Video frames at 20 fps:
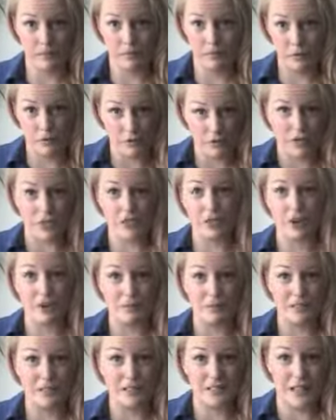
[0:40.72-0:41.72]
booked
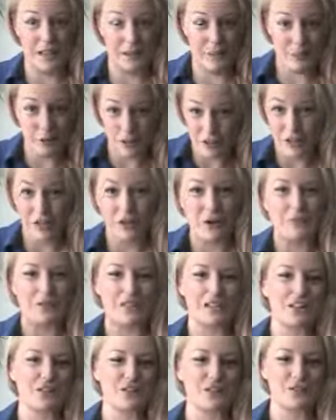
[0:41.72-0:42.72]
the
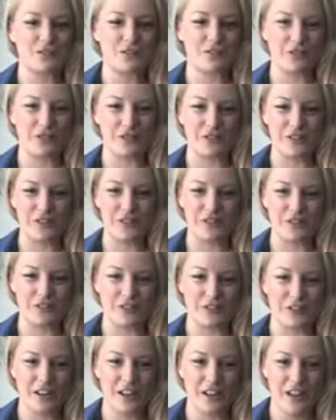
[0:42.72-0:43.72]
accommodation for
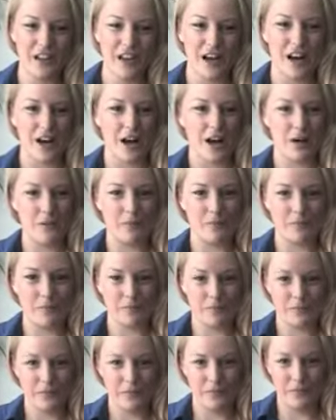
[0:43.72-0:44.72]
you.
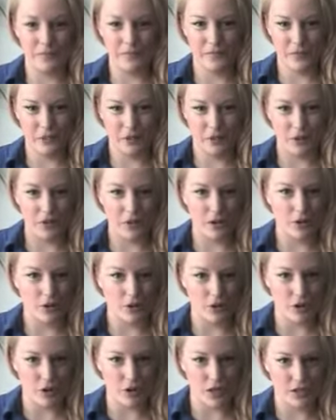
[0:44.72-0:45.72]
You know, they
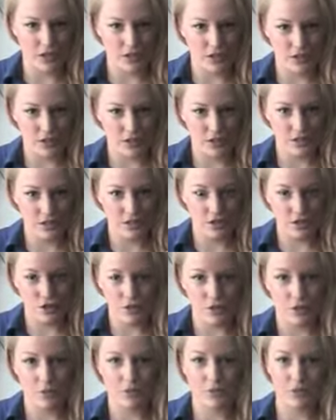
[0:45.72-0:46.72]
organise
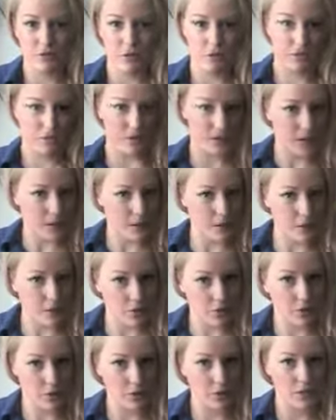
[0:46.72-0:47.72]
trips from the
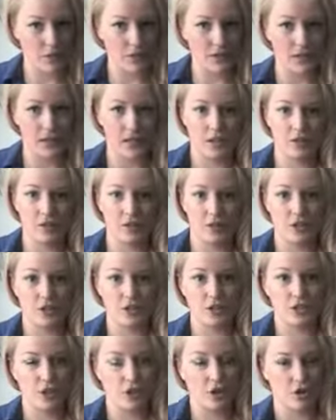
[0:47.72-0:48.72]
airport. They
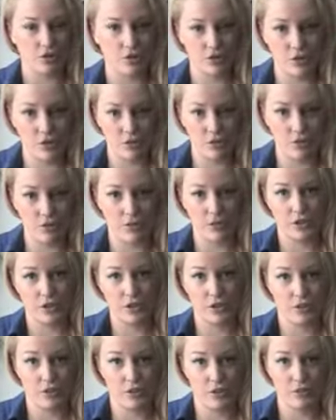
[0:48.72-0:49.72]
organise your consult with the
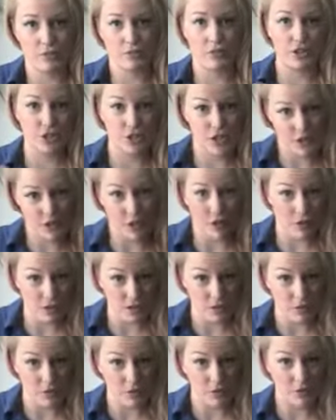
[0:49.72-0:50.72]
doctor once you're at the
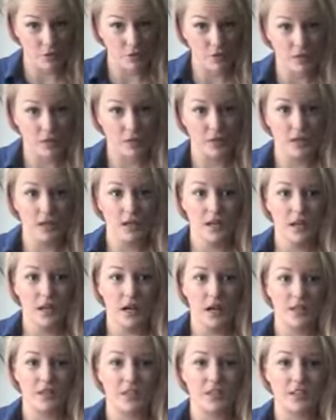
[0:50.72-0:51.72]
hospital.
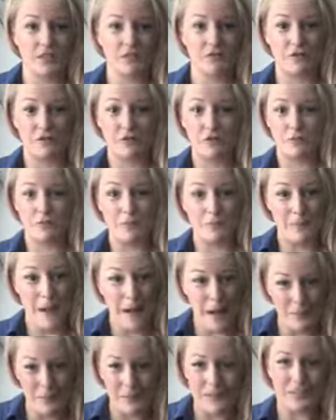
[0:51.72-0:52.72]
They give you
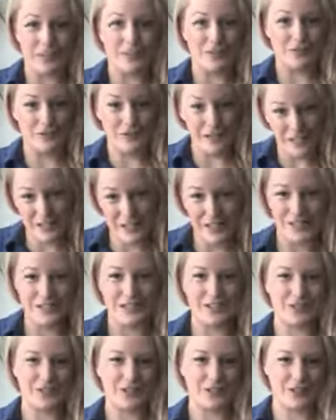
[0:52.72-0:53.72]
maps and
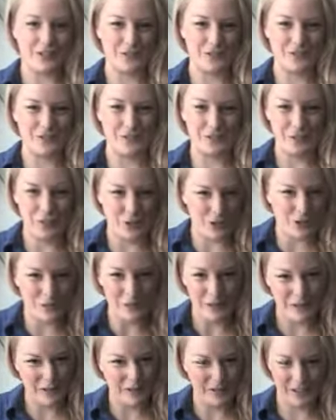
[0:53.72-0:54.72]
directions and
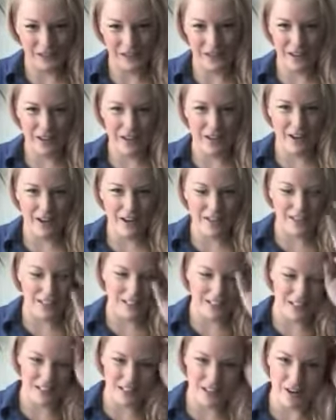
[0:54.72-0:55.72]
shopping
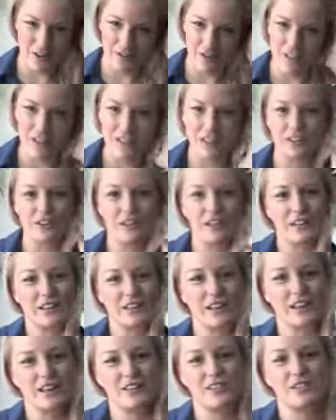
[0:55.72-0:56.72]
ideas and everything like
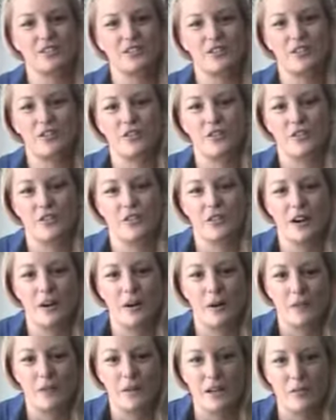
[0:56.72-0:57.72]
that. So
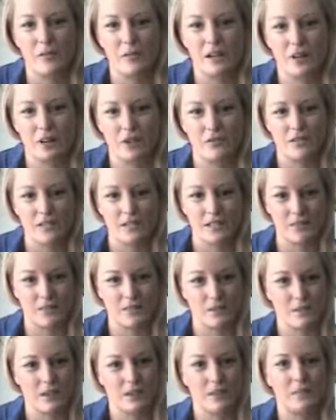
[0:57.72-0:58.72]
Medi Makeovers seemed
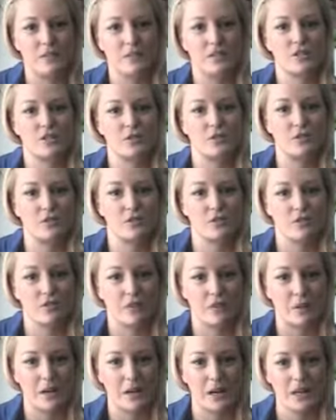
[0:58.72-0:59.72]
to be the best option for
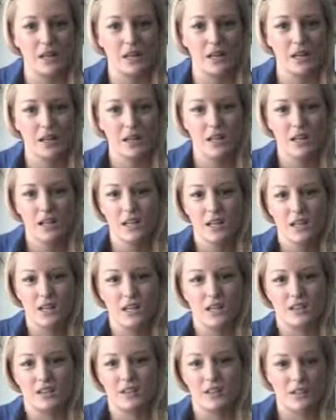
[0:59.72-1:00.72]
me.
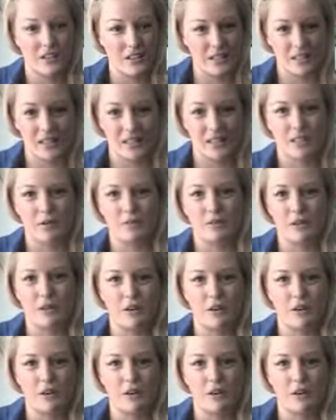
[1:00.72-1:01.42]
You know, this is something